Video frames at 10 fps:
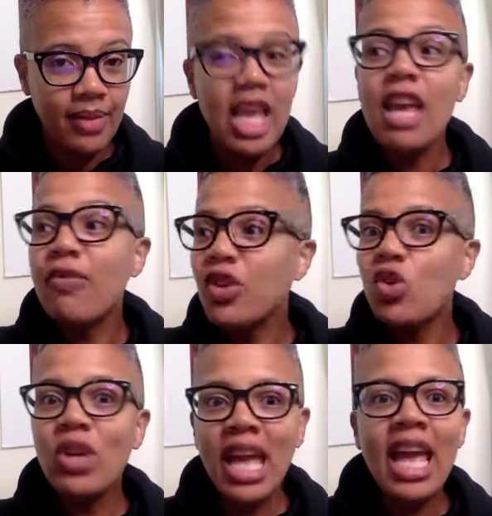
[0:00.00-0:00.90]
If
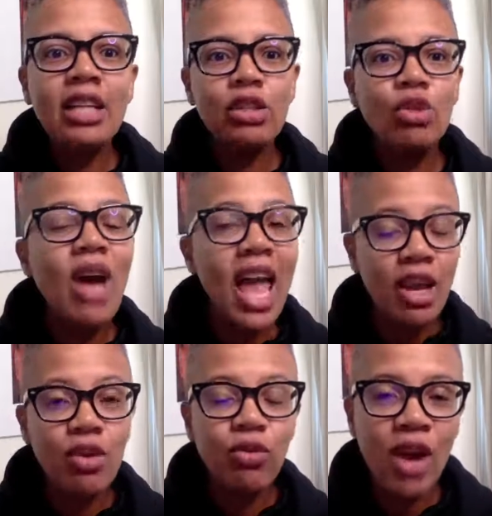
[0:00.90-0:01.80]
you can't do a
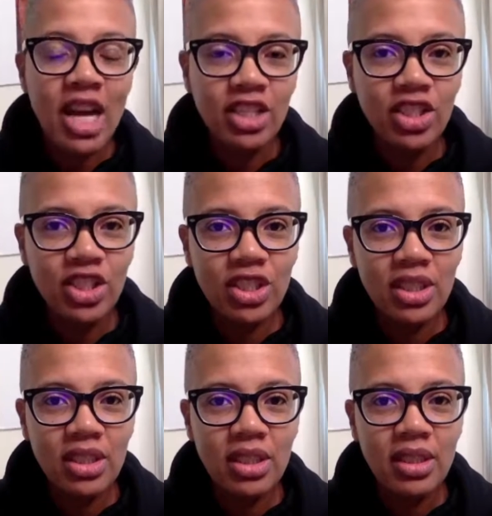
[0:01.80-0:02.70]
crunch,
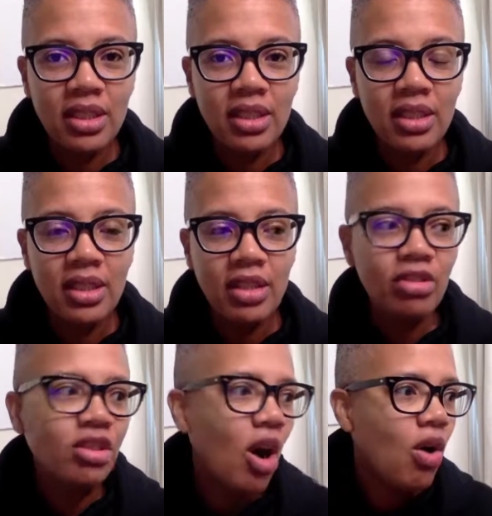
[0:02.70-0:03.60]

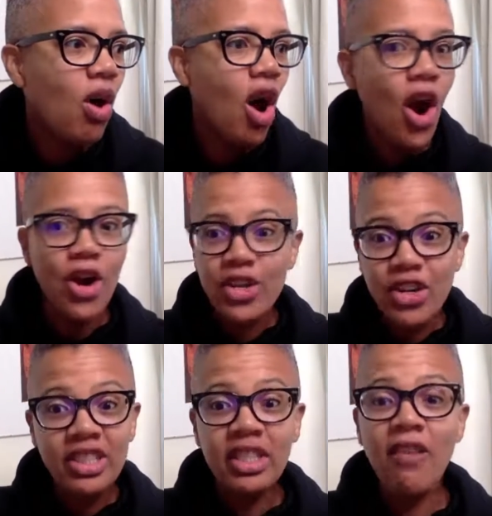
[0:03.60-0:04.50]
don't hurt
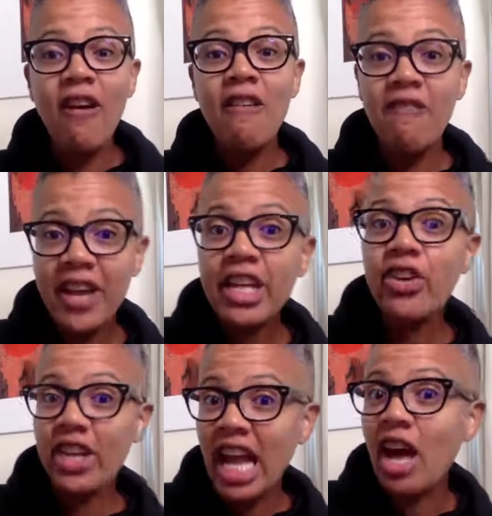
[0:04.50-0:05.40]
yourself
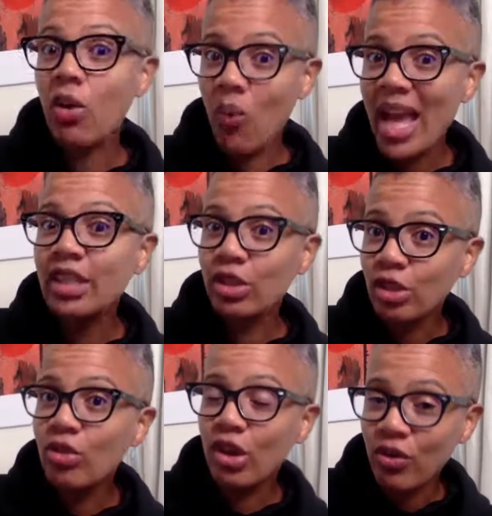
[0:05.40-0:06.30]
figuring out a way to
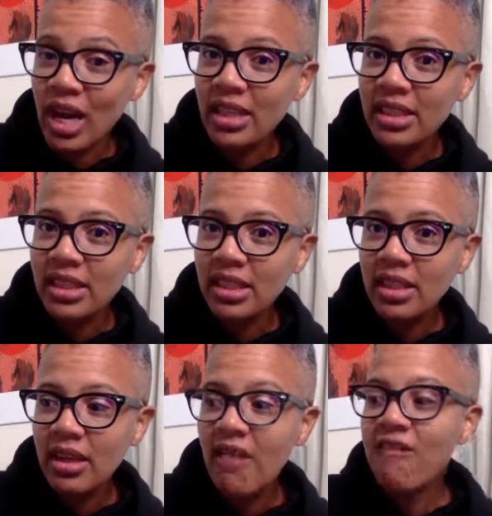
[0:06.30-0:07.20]
do a crunch.
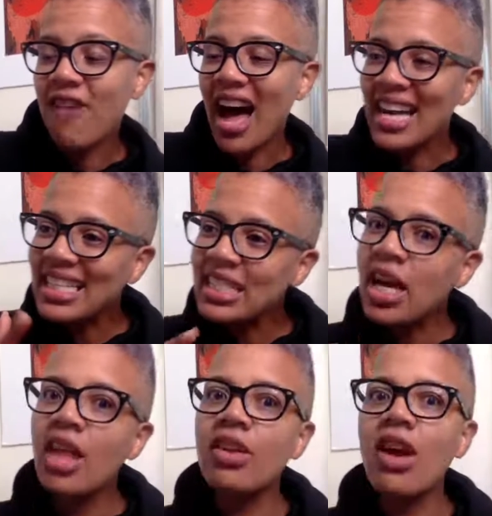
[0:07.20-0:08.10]
Find
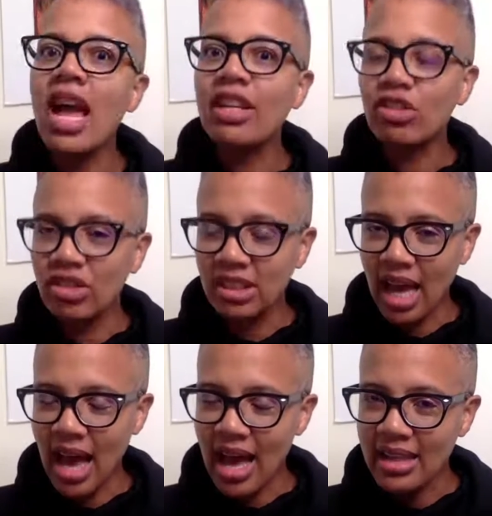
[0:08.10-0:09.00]
another
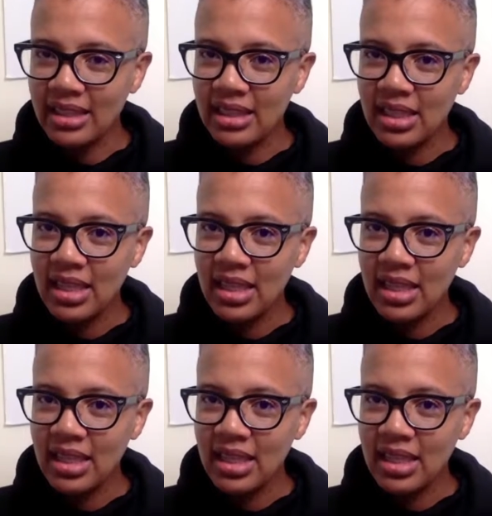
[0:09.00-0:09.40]
exercise